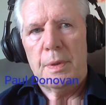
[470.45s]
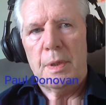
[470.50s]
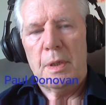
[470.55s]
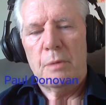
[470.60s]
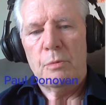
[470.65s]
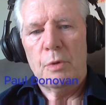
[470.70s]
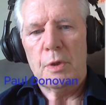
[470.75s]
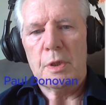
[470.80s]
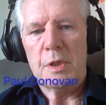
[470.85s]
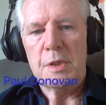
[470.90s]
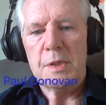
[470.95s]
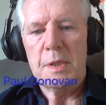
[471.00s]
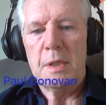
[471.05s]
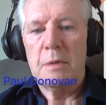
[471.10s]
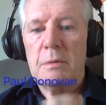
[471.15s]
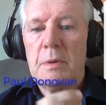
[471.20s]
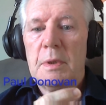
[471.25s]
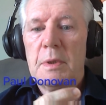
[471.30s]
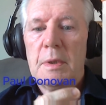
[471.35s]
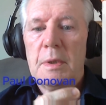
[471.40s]
workers.
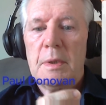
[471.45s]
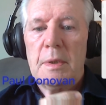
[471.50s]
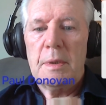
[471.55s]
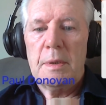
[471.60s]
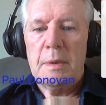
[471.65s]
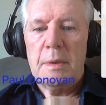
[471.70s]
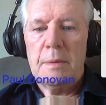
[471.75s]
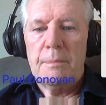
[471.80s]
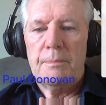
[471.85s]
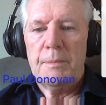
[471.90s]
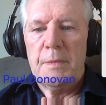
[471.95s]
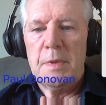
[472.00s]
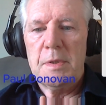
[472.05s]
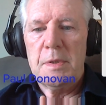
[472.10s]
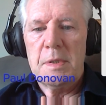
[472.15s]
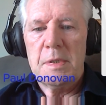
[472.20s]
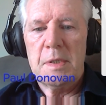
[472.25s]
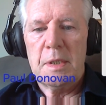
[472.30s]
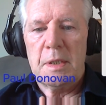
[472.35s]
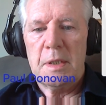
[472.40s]
Now, this
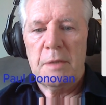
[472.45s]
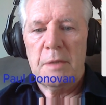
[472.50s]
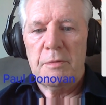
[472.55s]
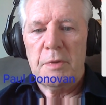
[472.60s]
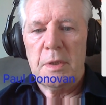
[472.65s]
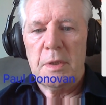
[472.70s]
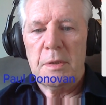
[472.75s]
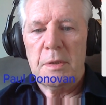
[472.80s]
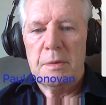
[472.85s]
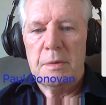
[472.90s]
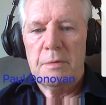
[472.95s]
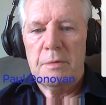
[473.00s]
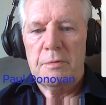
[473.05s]
is significant.